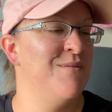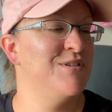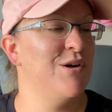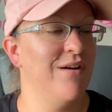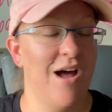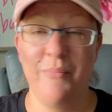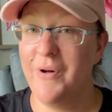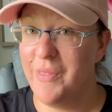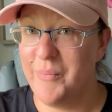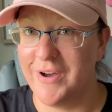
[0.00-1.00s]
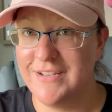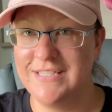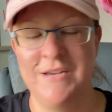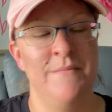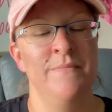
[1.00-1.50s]
So a couple of the
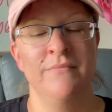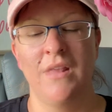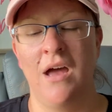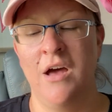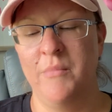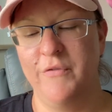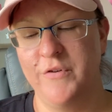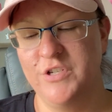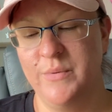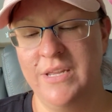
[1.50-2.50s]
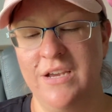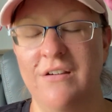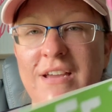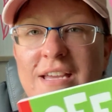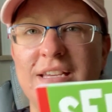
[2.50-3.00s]
books. First one
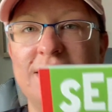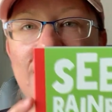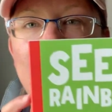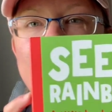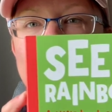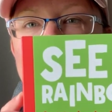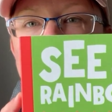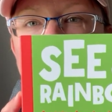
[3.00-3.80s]
here is See